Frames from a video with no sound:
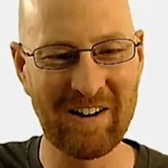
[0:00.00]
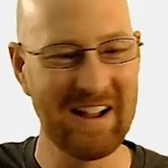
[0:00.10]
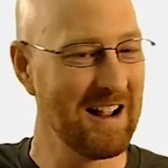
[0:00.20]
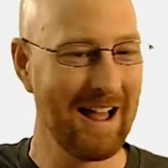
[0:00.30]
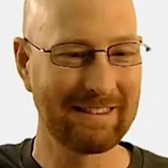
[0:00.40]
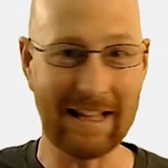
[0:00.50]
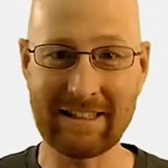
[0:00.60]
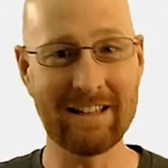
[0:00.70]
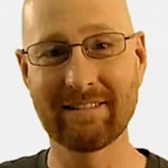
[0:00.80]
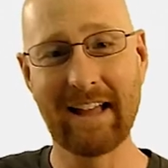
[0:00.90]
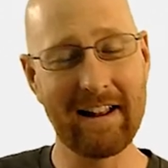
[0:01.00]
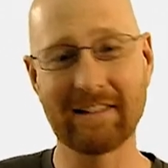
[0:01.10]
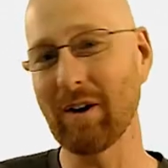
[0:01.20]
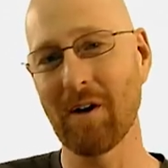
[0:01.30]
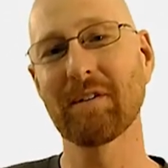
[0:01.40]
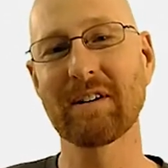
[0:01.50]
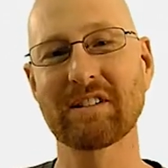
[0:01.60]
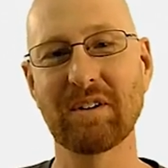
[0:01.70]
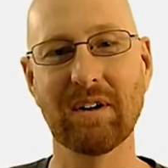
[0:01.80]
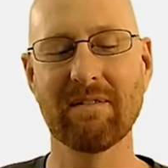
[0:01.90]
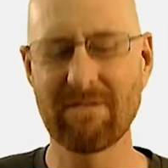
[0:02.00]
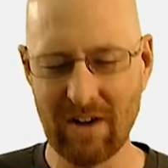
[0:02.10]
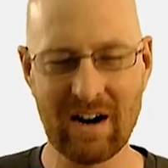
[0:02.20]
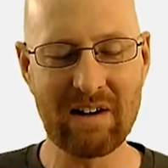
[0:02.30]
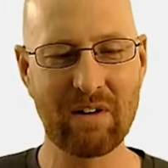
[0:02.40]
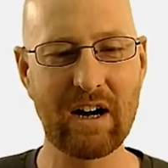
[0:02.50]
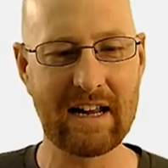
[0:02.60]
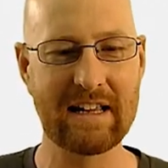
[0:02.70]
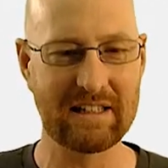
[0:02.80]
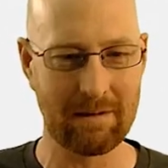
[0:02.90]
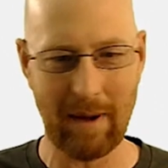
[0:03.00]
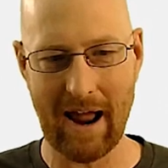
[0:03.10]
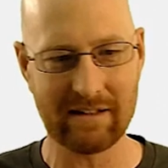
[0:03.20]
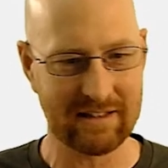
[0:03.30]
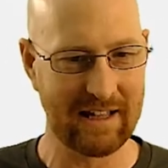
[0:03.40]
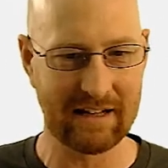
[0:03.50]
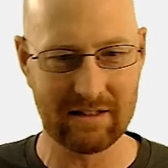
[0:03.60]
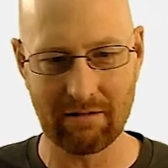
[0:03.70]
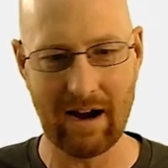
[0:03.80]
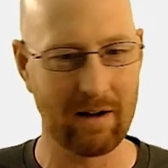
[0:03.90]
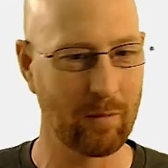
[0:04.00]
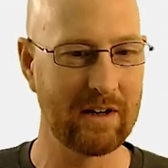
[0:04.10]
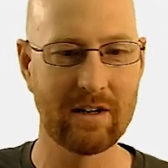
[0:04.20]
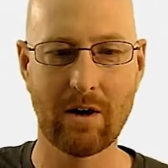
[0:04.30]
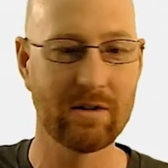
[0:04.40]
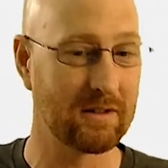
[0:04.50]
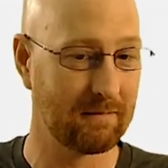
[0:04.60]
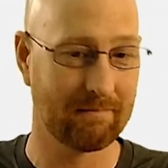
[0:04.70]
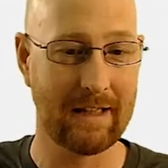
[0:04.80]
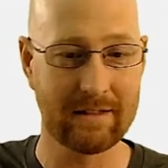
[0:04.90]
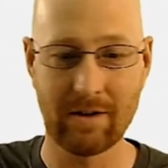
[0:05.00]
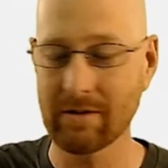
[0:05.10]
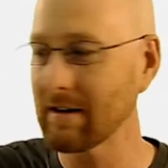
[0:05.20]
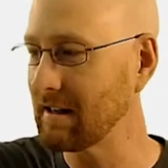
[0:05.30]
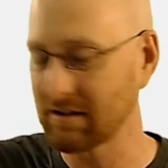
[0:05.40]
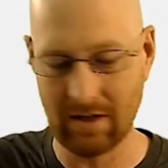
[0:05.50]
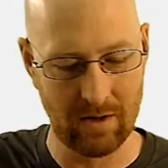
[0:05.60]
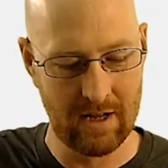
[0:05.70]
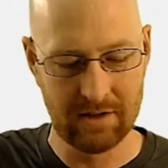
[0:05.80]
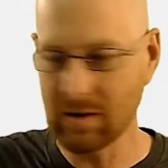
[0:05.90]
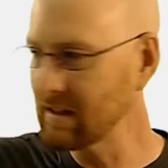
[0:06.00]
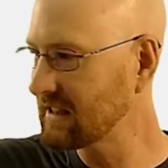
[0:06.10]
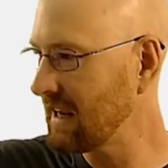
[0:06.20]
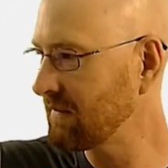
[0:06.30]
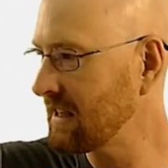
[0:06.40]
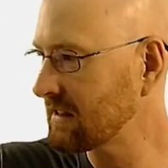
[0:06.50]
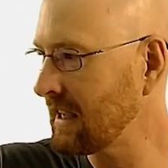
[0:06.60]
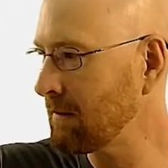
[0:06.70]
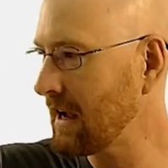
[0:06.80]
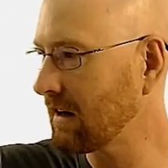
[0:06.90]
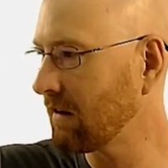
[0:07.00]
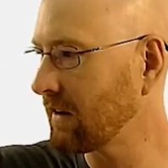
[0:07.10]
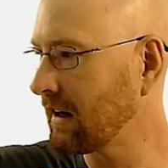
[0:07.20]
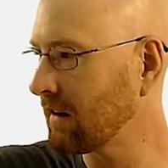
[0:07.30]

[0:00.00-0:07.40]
so that's it. That is all there is to it. Very, very easy to pass things around Windows. That's all there is. So Go ahead and save this, head back over